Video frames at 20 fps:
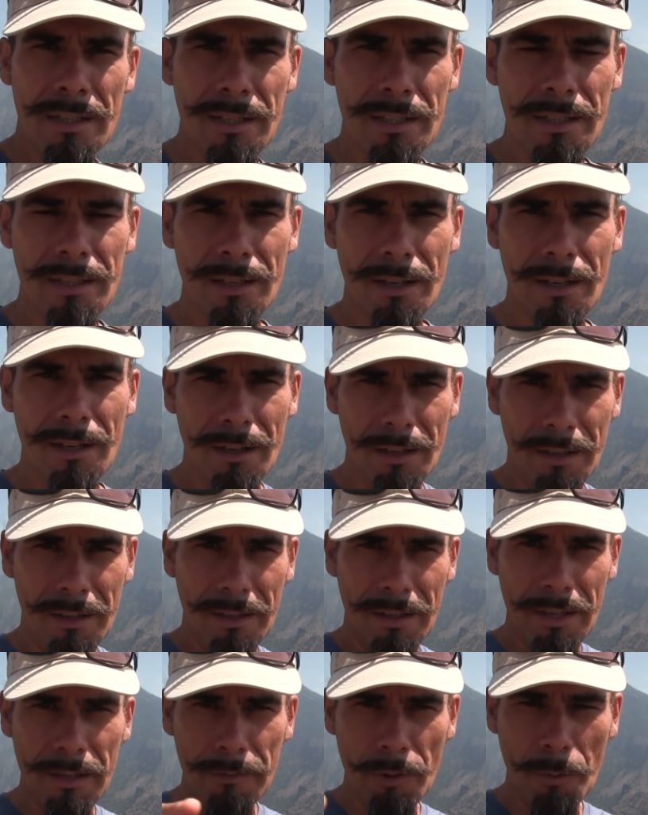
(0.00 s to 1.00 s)
the uh,
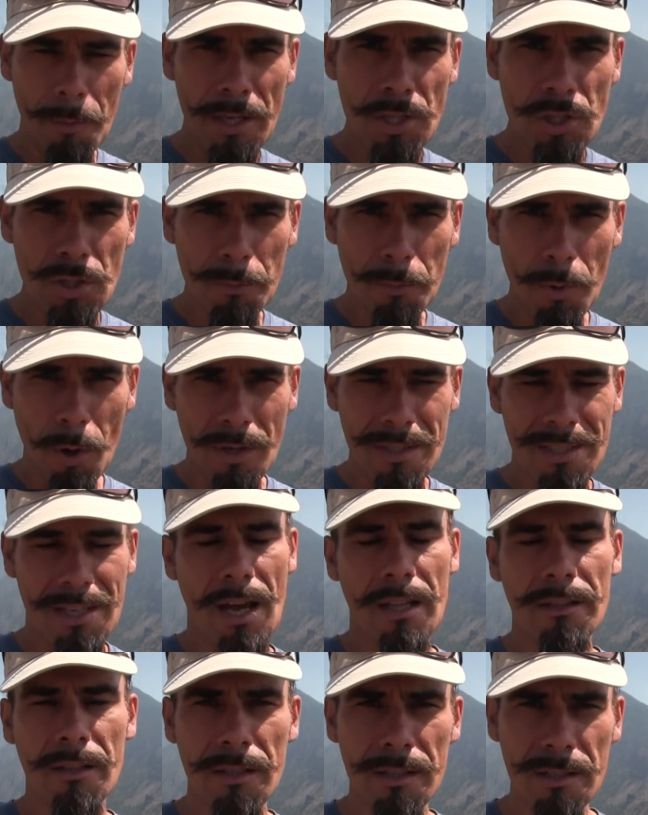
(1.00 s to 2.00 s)
information box
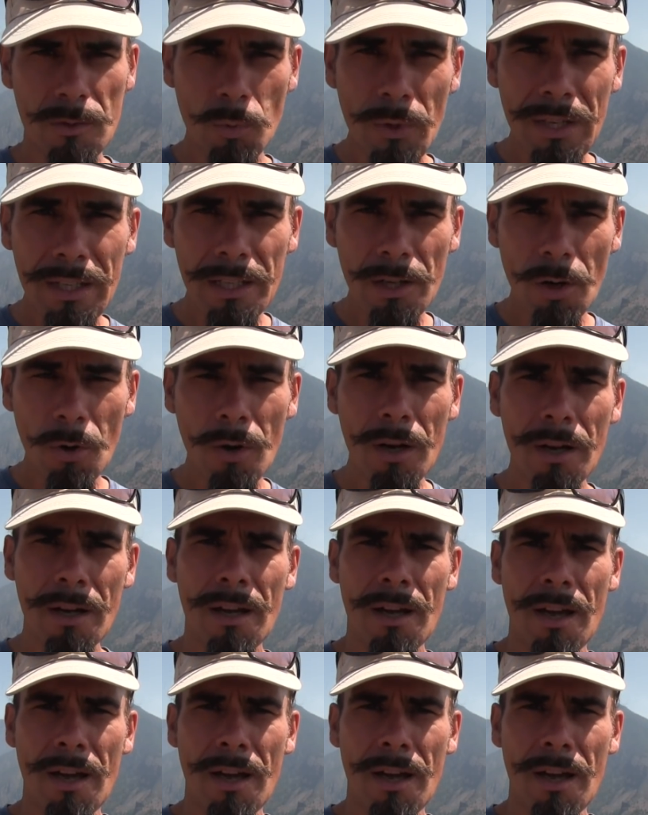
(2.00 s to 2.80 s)
under this video.